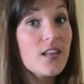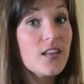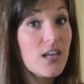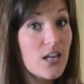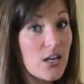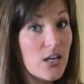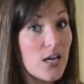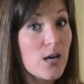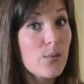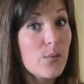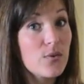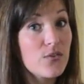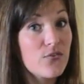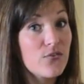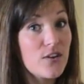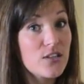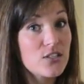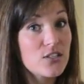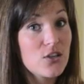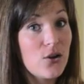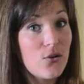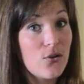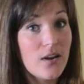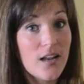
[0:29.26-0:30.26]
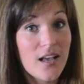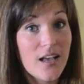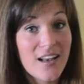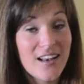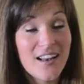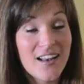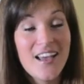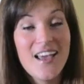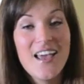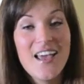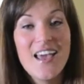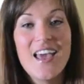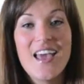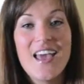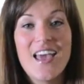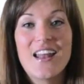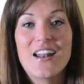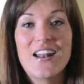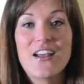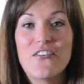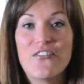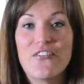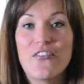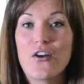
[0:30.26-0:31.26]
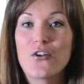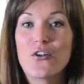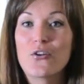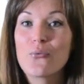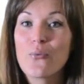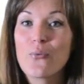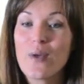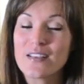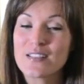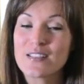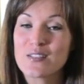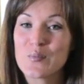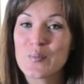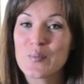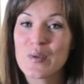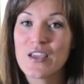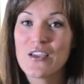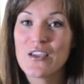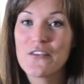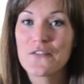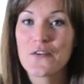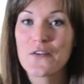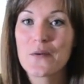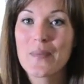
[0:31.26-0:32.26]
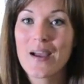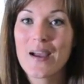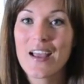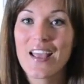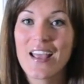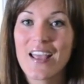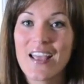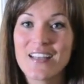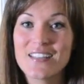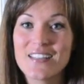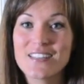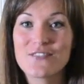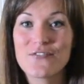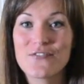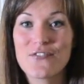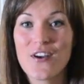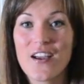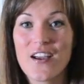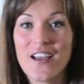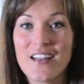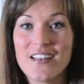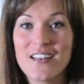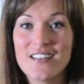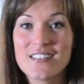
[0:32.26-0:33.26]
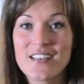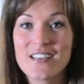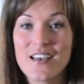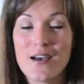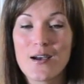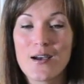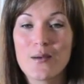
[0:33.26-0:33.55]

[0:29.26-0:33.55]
here I am with fresh coconut. And I found a recipe from my aunt's friend,